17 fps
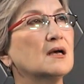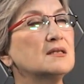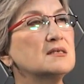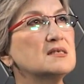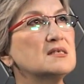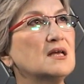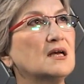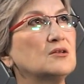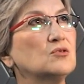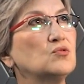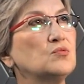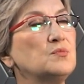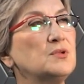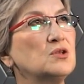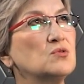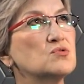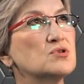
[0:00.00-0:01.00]
the
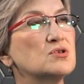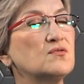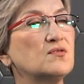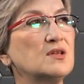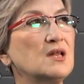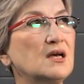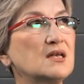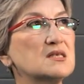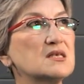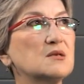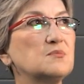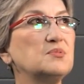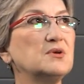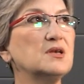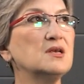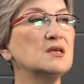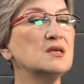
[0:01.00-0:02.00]
constant minus 12
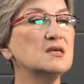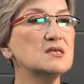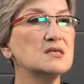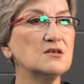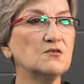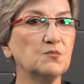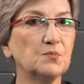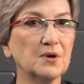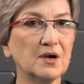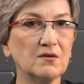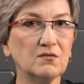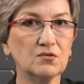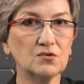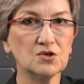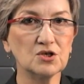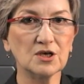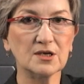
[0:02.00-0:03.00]
to the right-hand
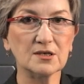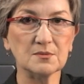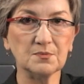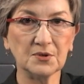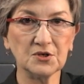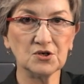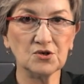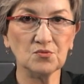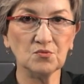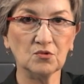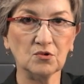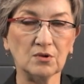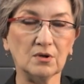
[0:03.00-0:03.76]
side. Why not?